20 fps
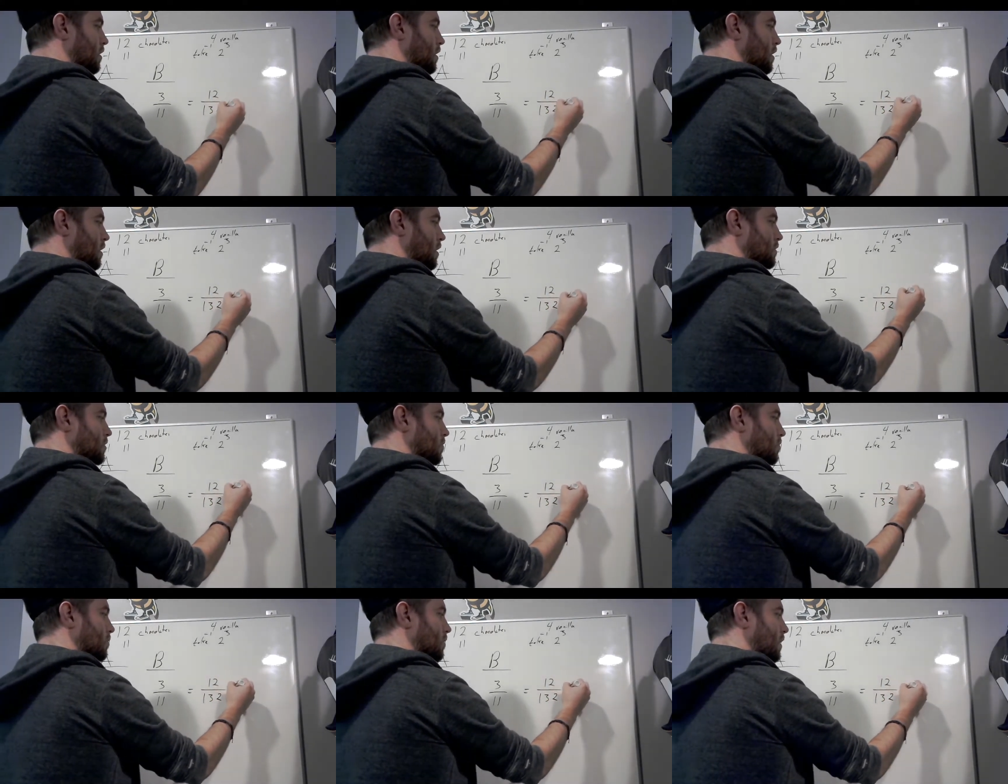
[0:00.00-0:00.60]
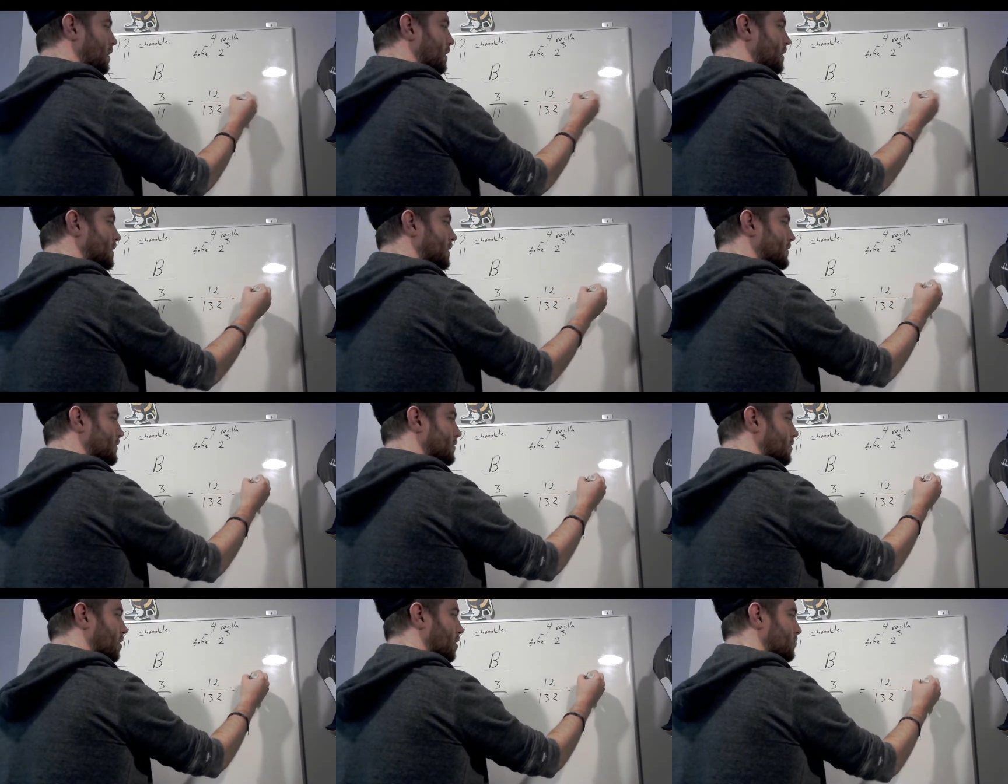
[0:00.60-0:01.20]
So
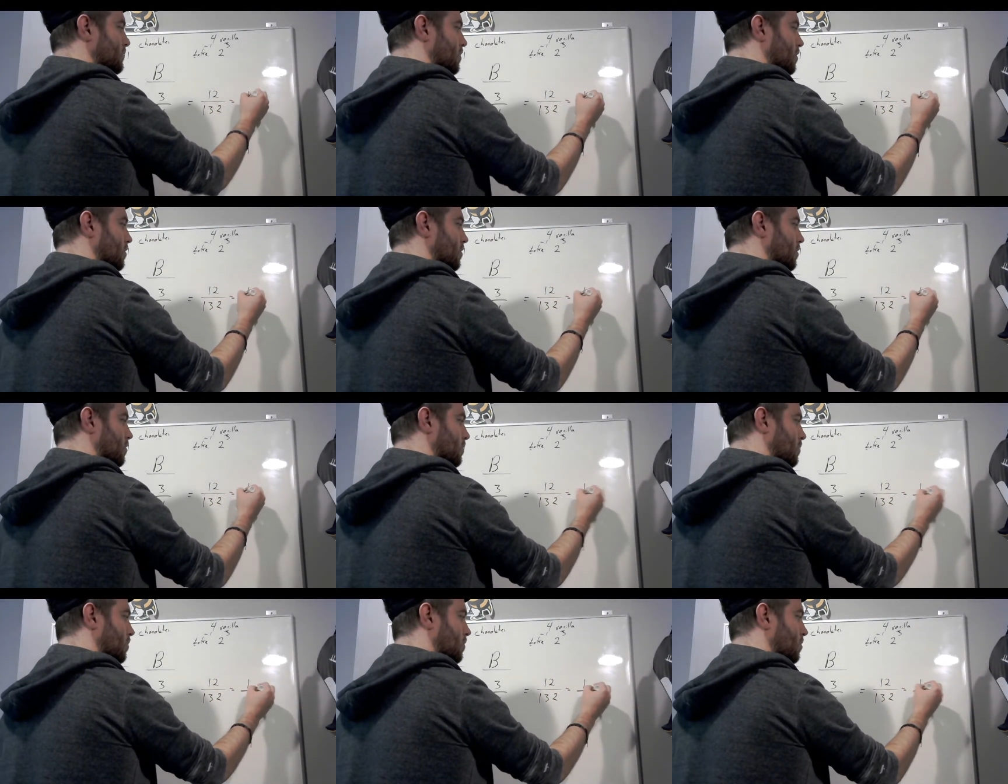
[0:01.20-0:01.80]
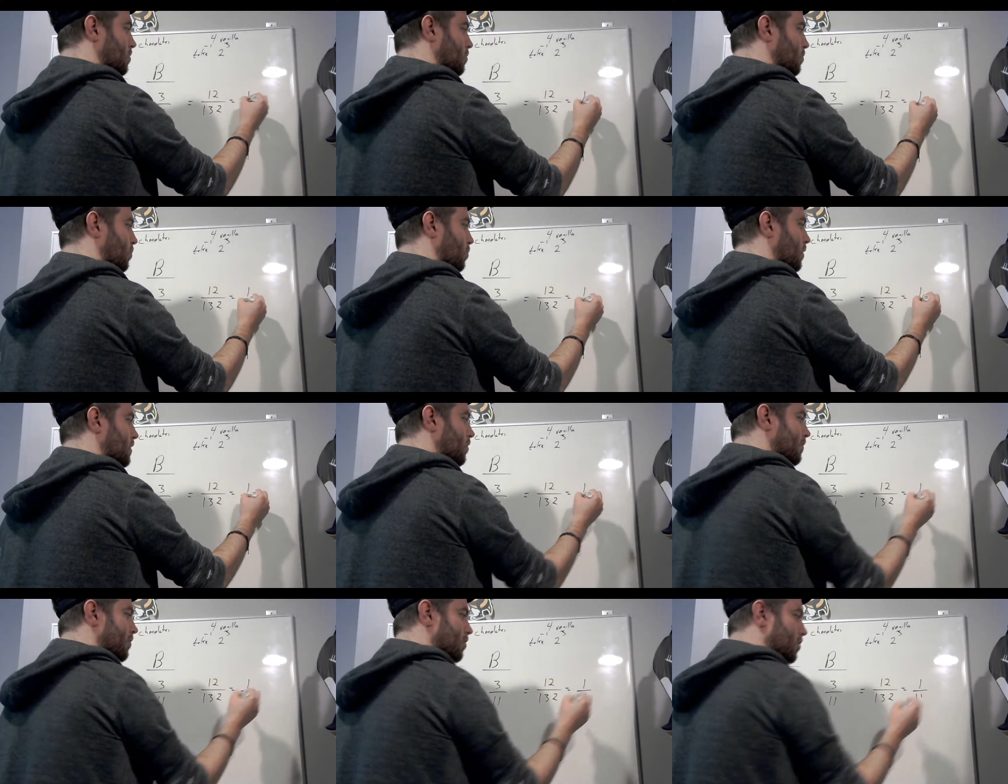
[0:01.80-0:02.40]
this is also 1 over